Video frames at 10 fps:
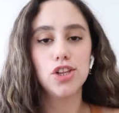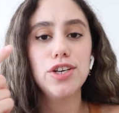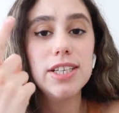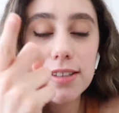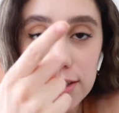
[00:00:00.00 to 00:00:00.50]

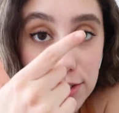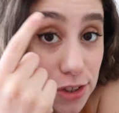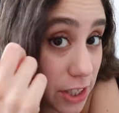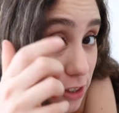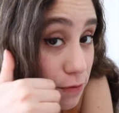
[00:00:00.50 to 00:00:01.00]
Look at the
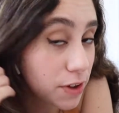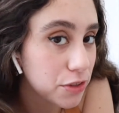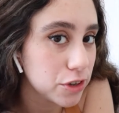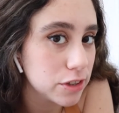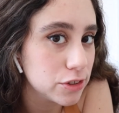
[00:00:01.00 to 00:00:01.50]

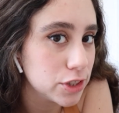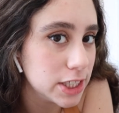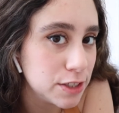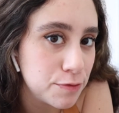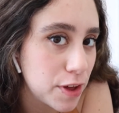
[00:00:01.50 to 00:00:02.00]
feather. Look
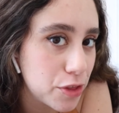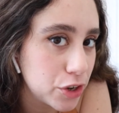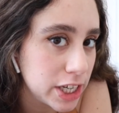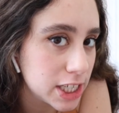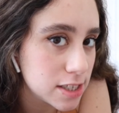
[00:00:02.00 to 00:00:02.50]
at the
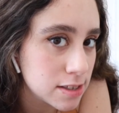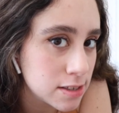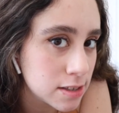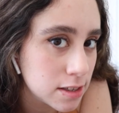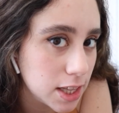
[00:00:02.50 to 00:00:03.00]

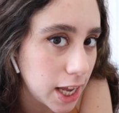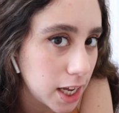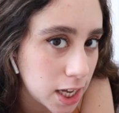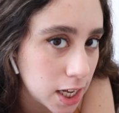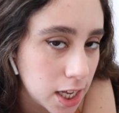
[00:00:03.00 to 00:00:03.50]
featheriness.
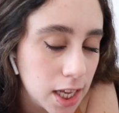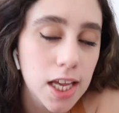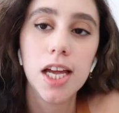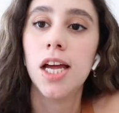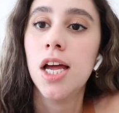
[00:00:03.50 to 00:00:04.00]
Like,
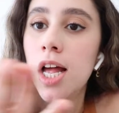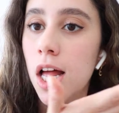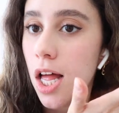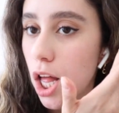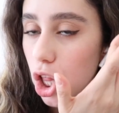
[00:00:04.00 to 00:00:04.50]

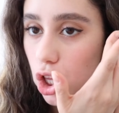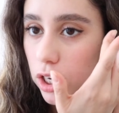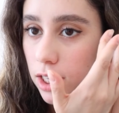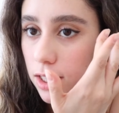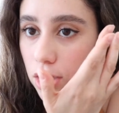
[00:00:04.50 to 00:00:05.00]

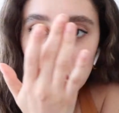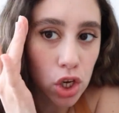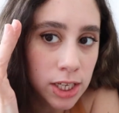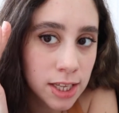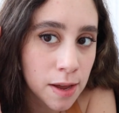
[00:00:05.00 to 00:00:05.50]

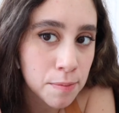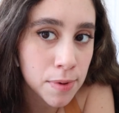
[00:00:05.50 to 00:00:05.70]
look at them.